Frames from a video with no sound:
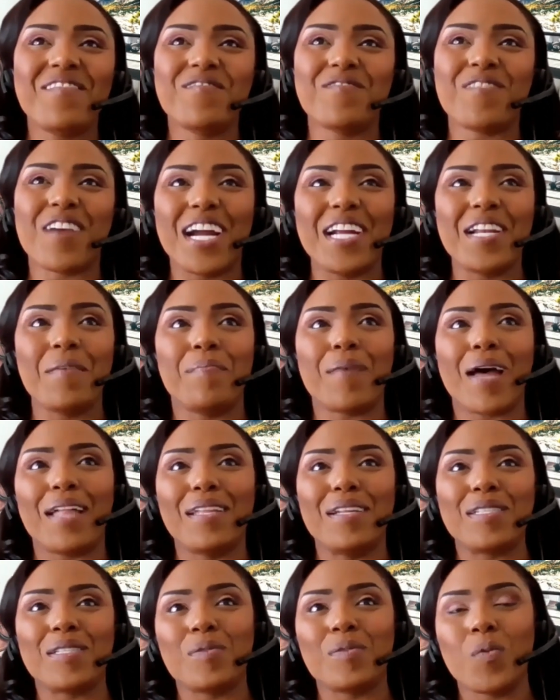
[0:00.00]
trying to
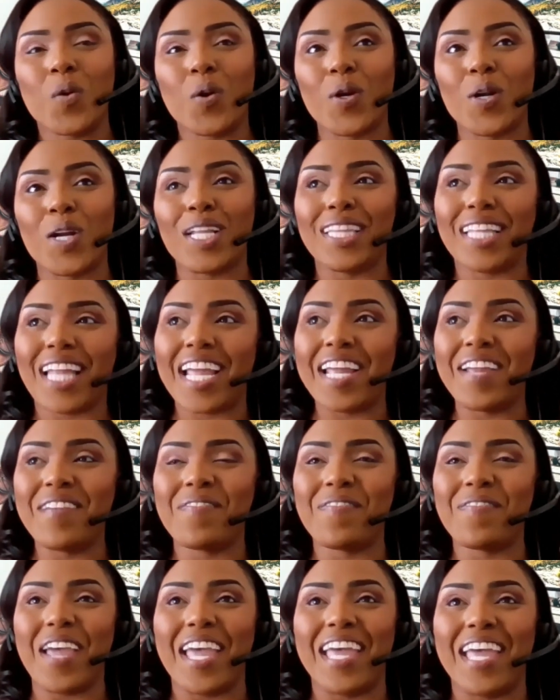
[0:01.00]
balance work,
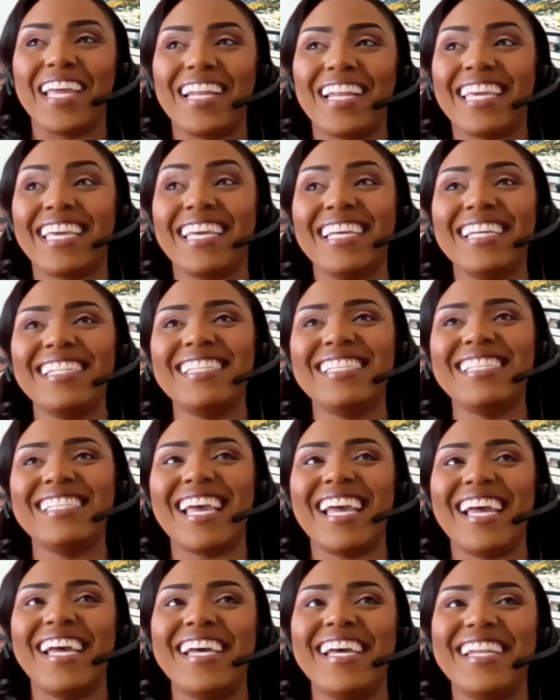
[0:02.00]
life, and kids.
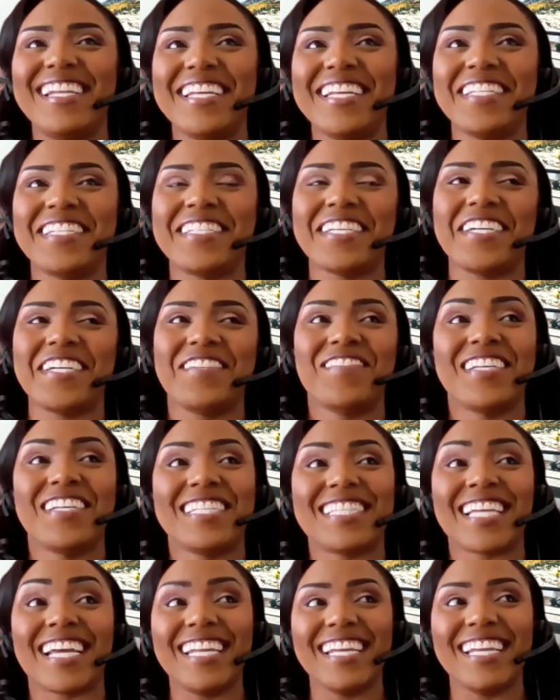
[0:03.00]
And it's
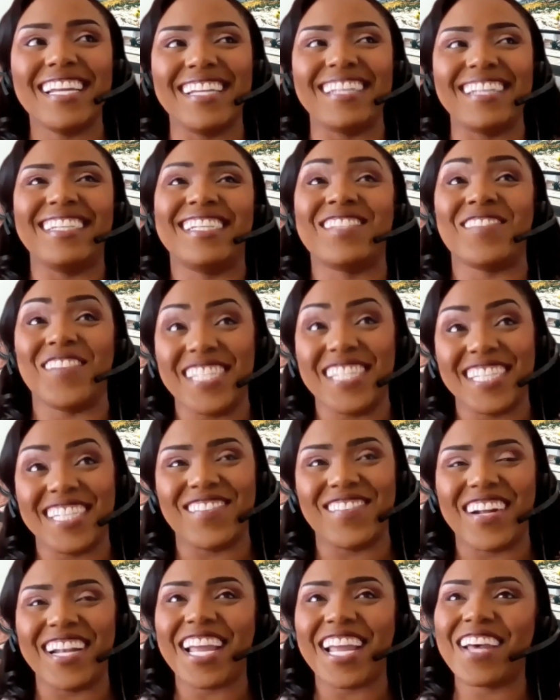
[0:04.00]
exciting,
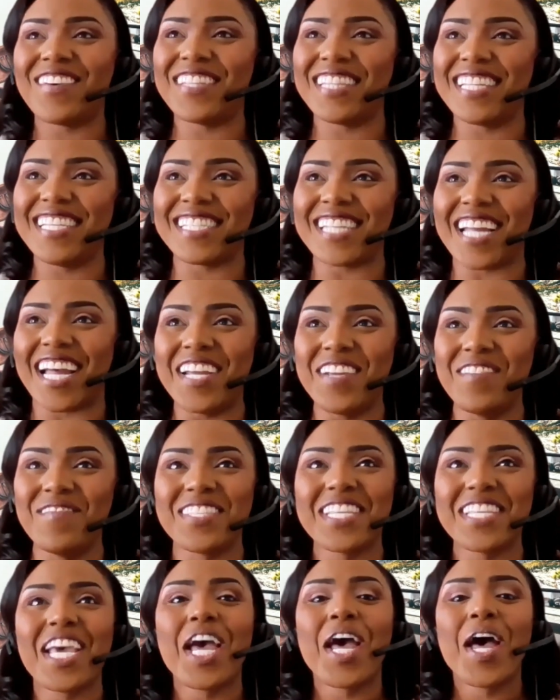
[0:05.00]
especially right now in these
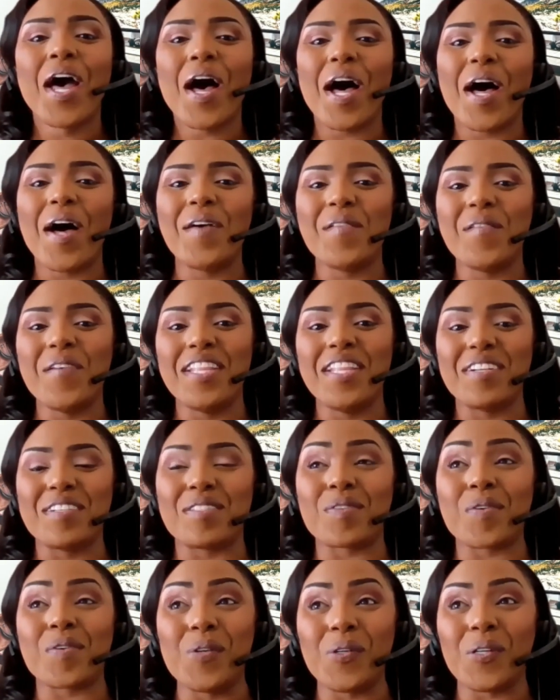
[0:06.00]
times when
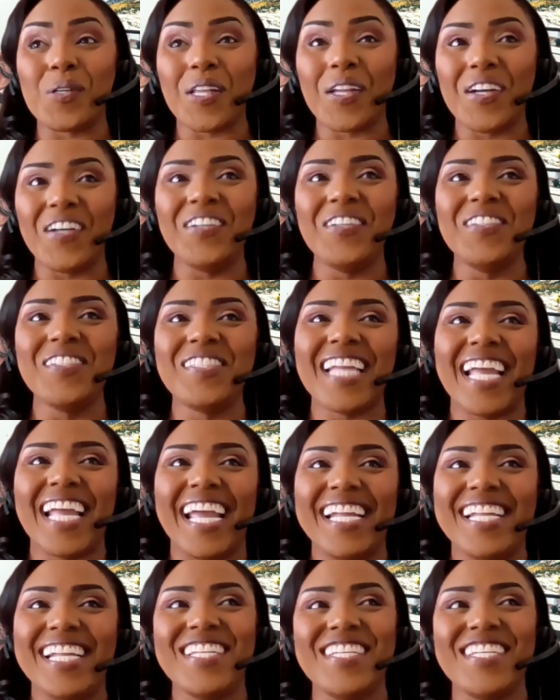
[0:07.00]
there's school closed
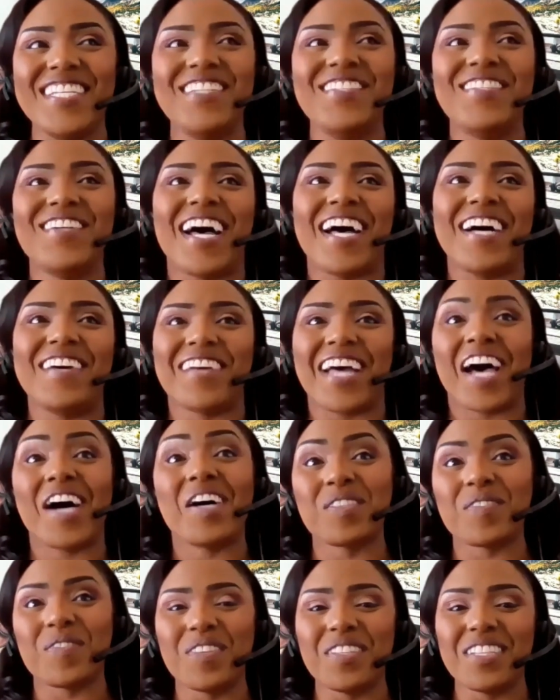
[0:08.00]
and you have a
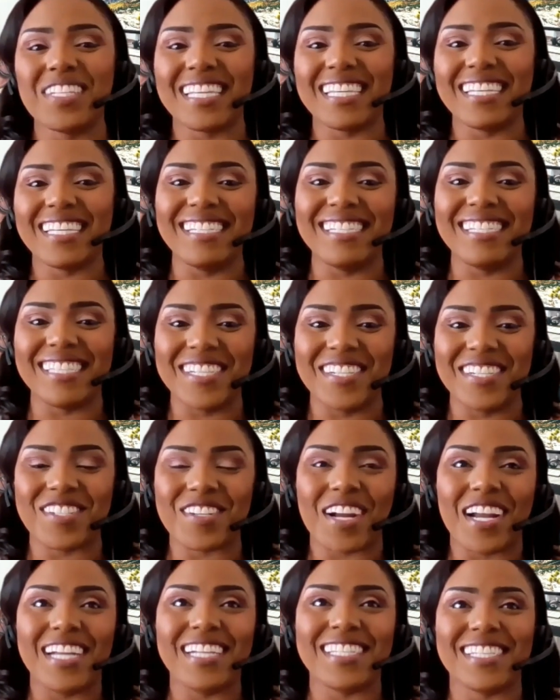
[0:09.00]
house full of kids and you're
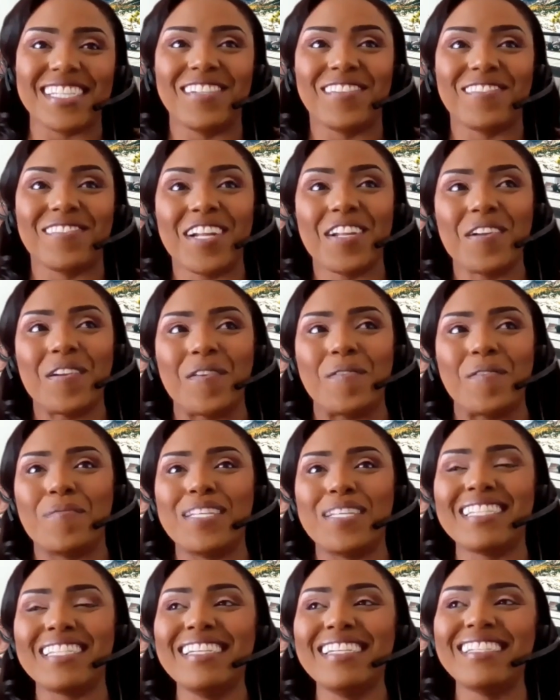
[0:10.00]
trying to run your own
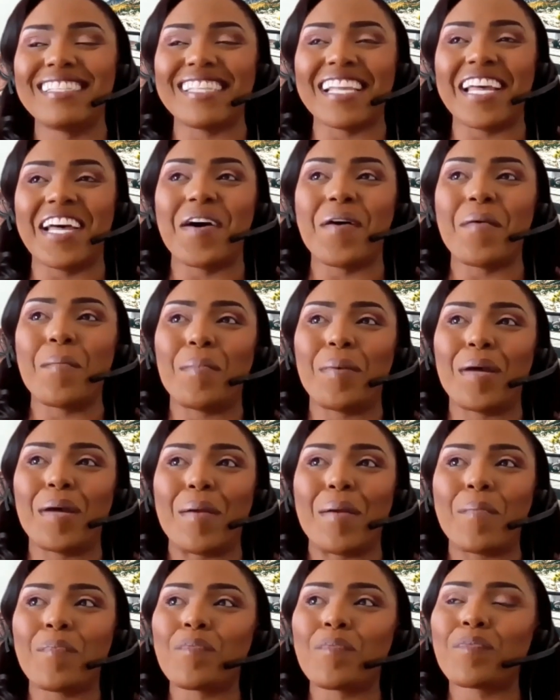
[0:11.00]
business.
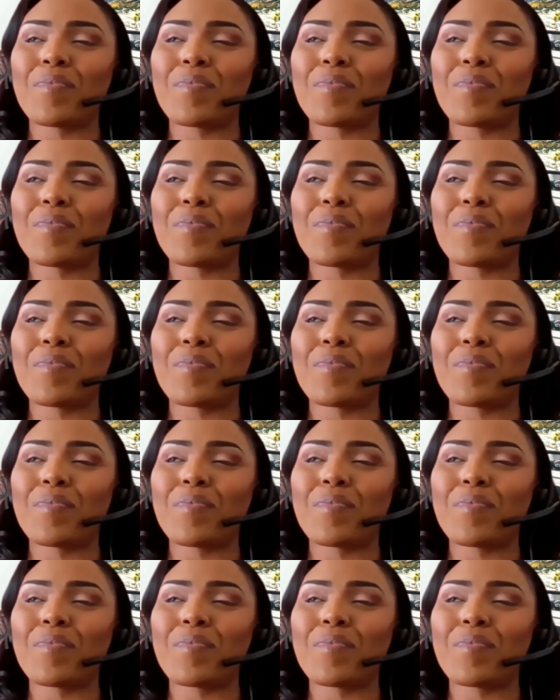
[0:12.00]
But